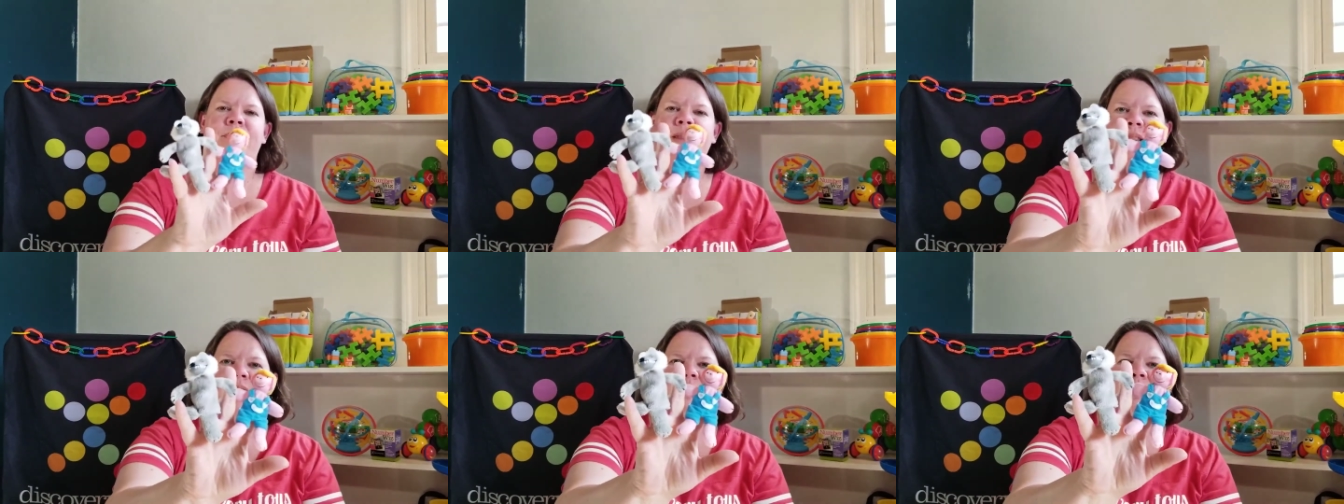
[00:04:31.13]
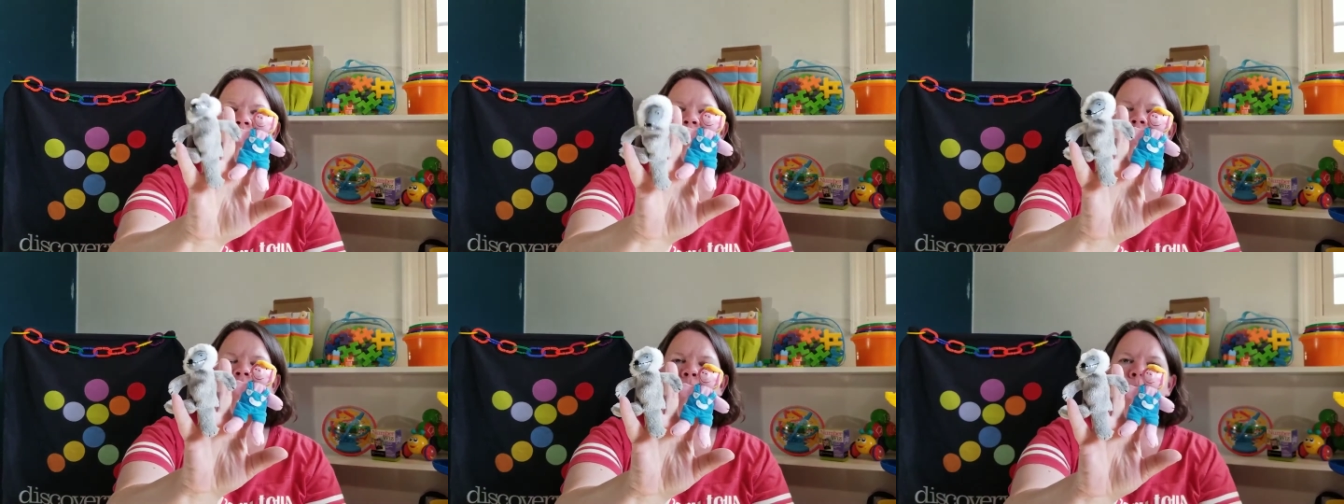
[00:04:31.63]
They're little
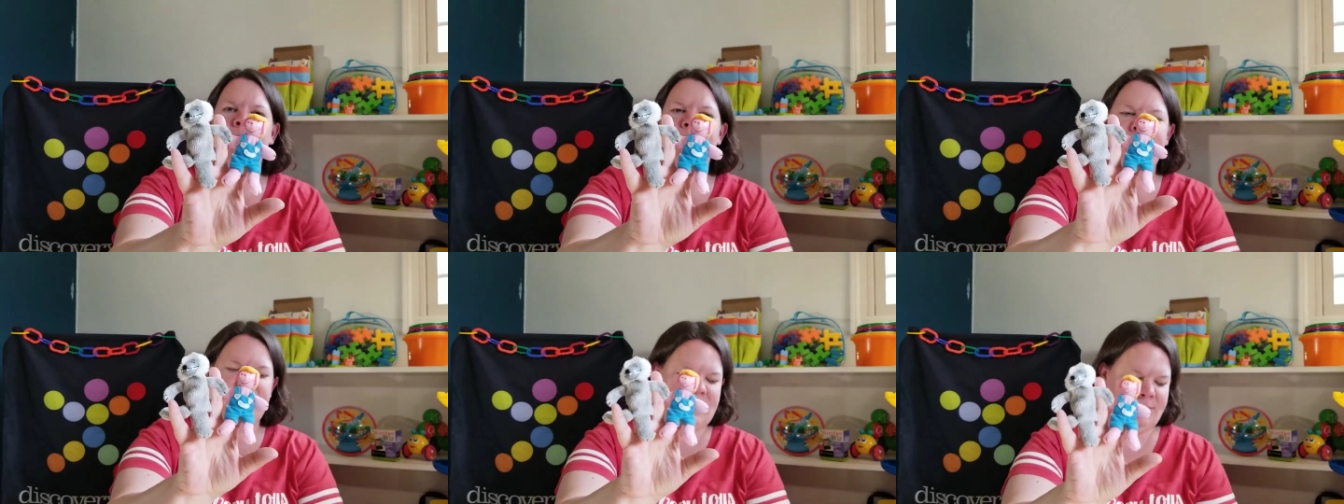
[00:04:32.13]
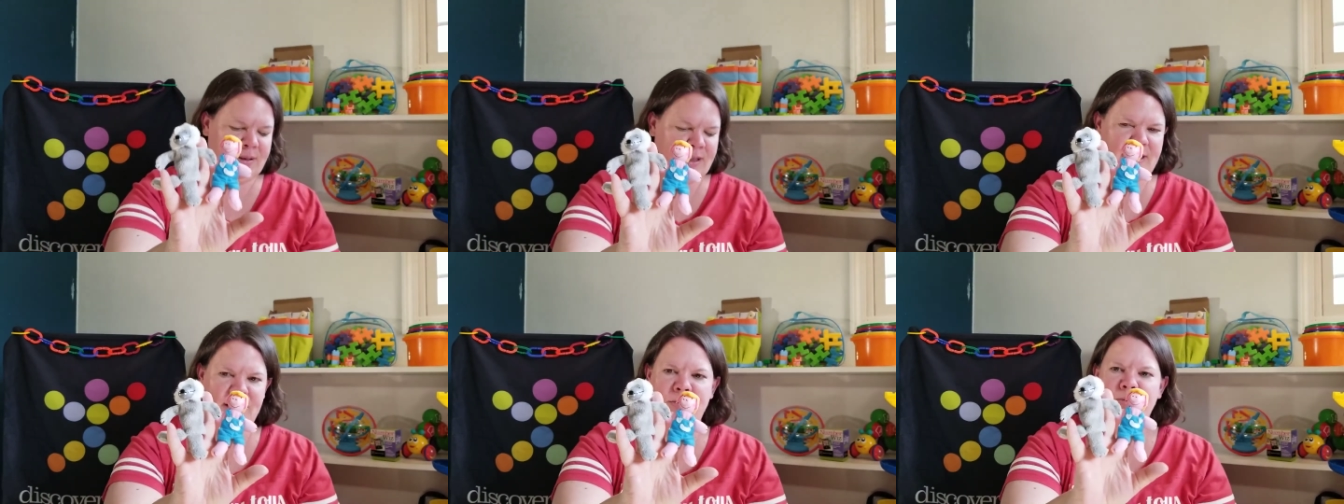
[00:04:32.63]
finger puppets with
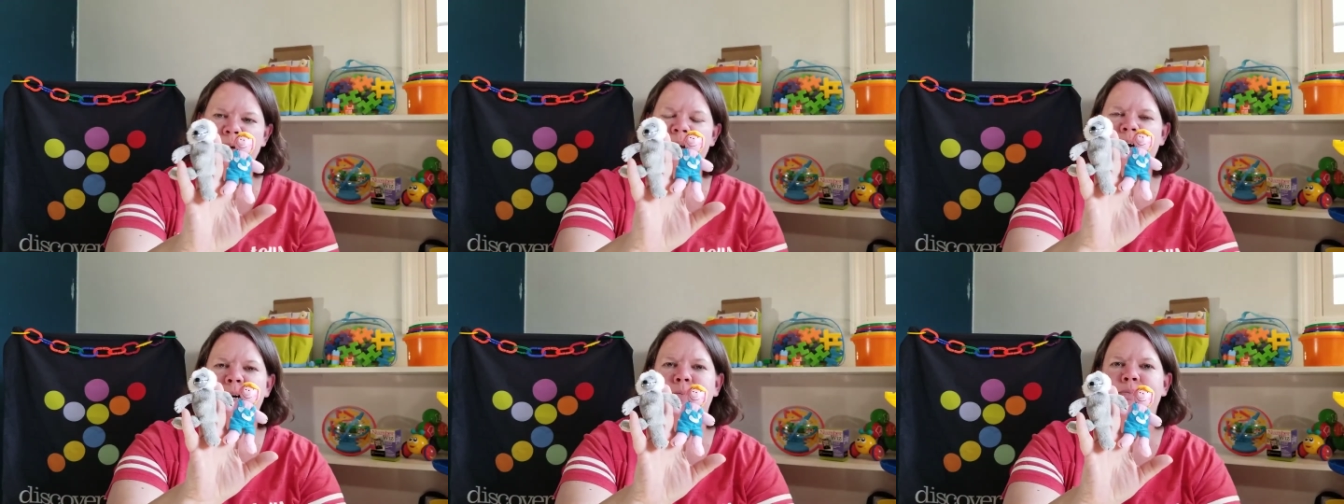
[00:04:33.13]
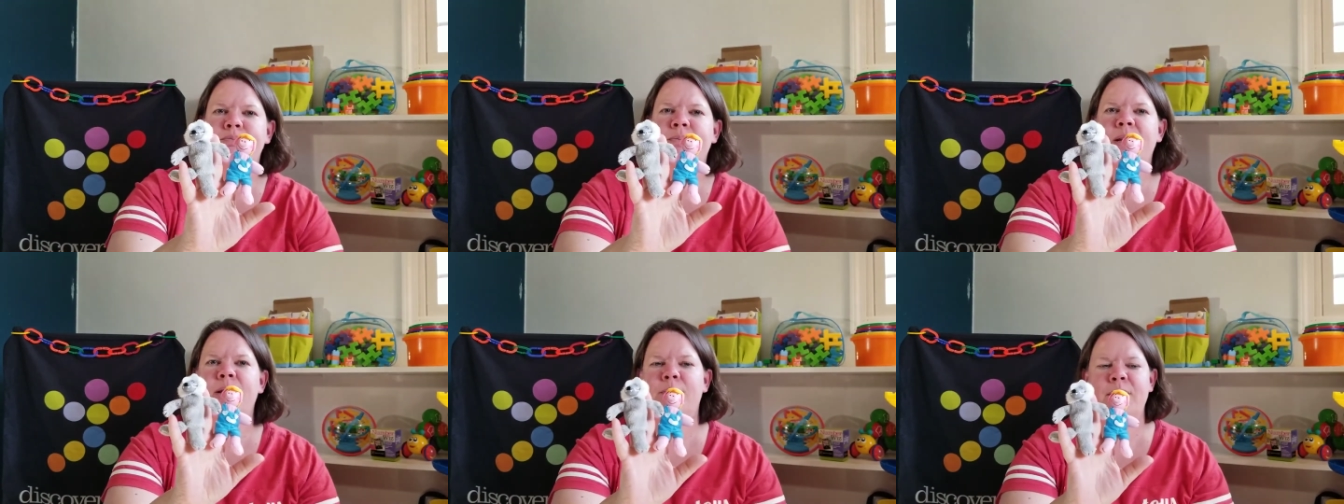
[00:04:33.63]

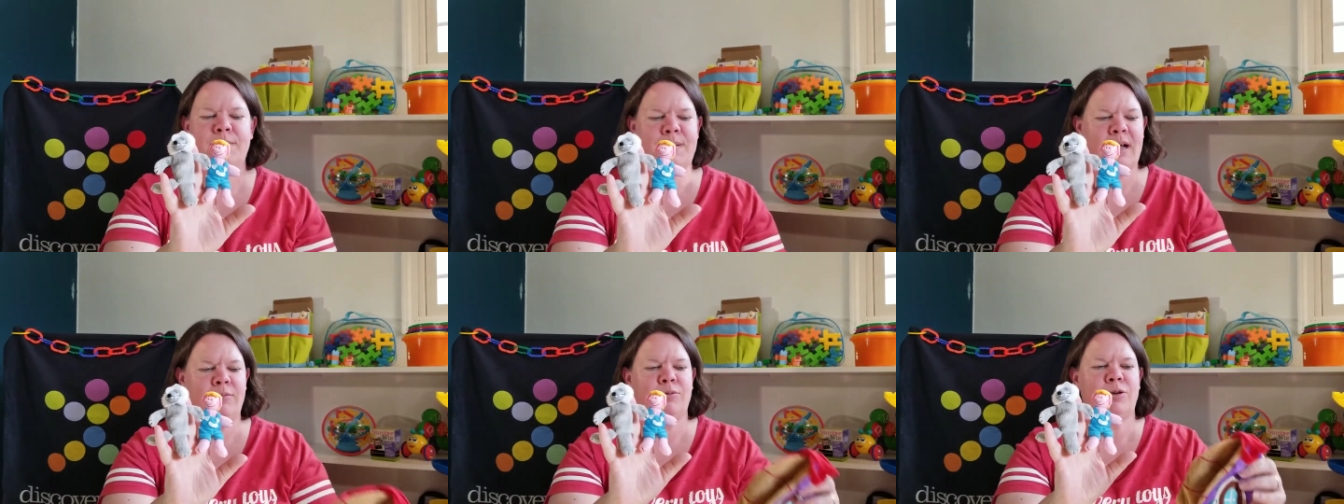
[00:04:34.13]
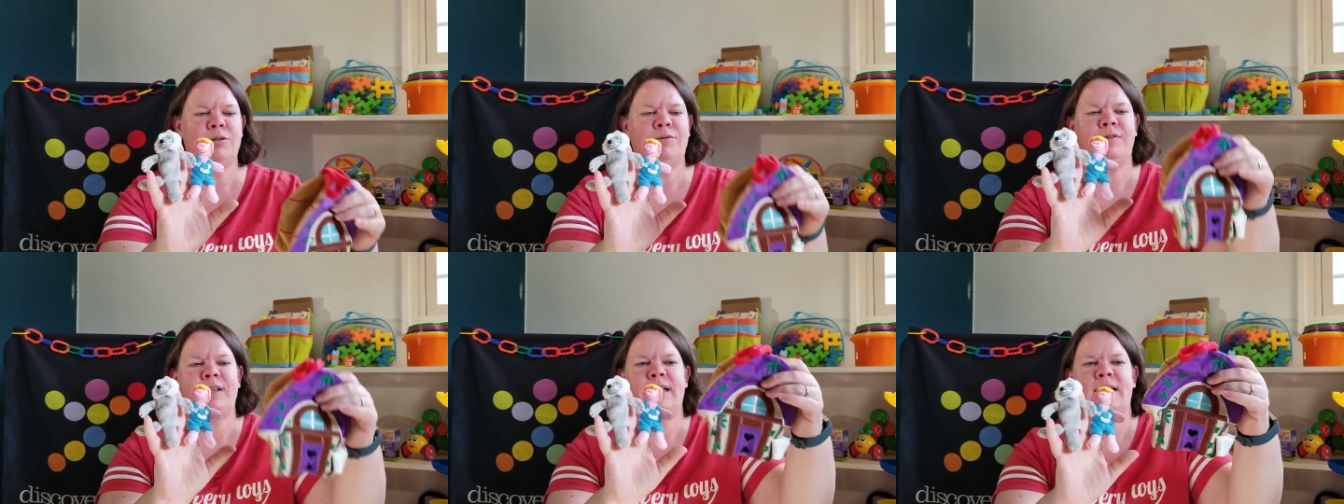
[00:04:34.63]
the big bad
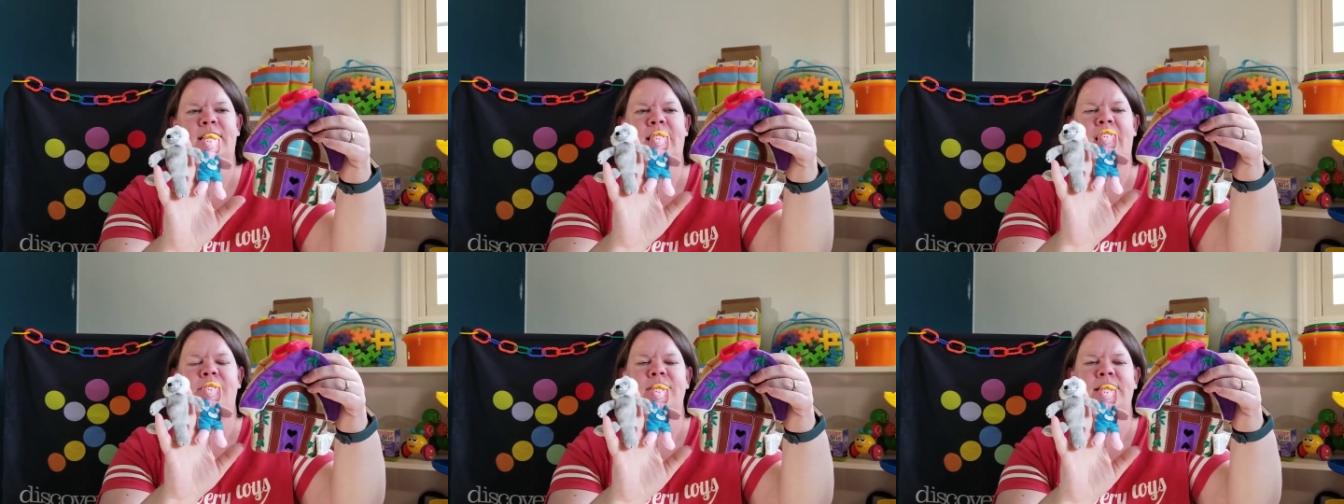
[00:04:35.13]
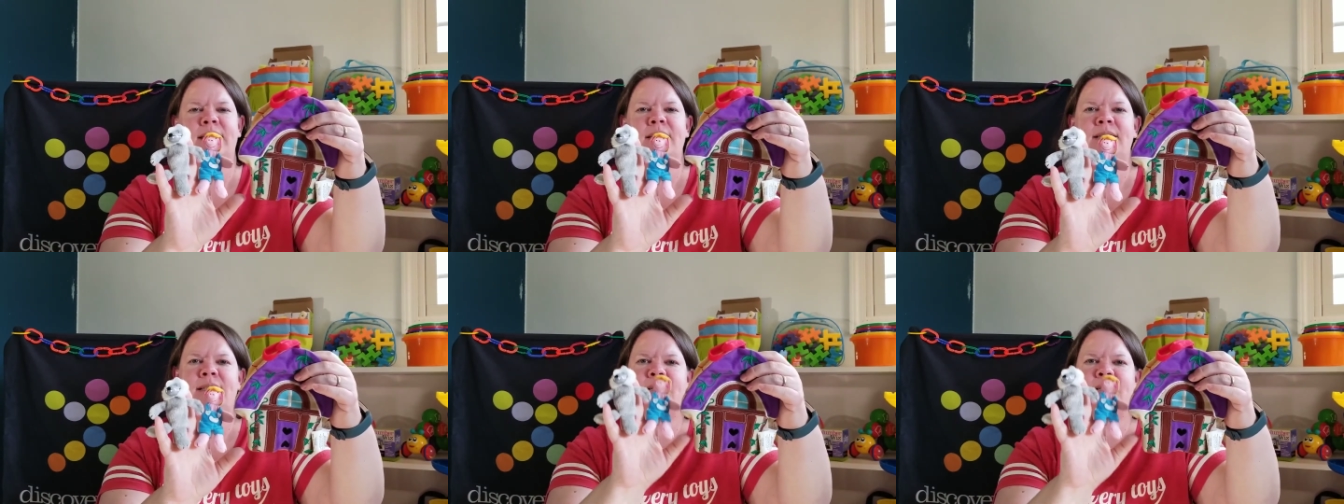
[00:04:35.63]
wolf in the houses.